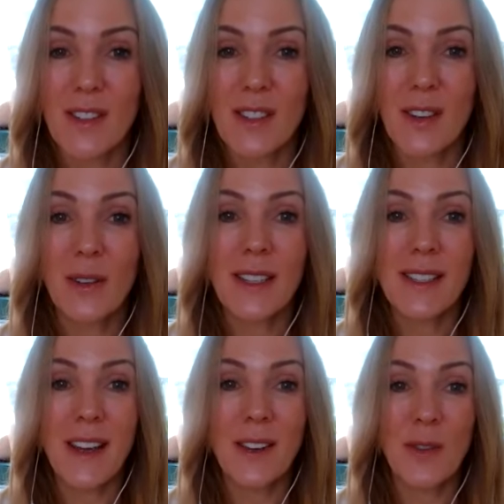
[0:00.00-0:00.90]

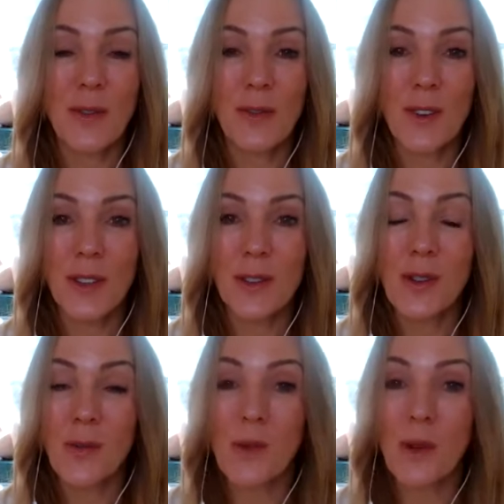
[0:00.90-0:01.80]
Notice how you feel
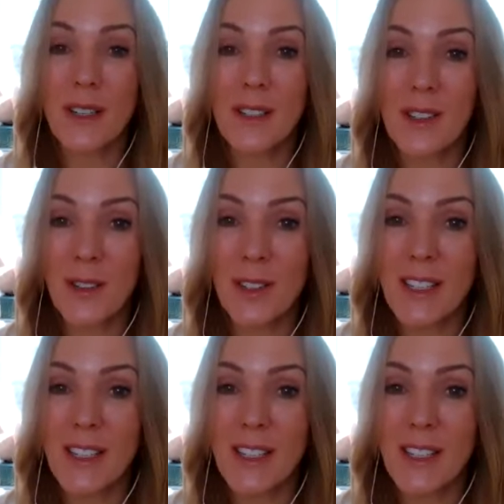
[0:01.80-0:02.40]
towards your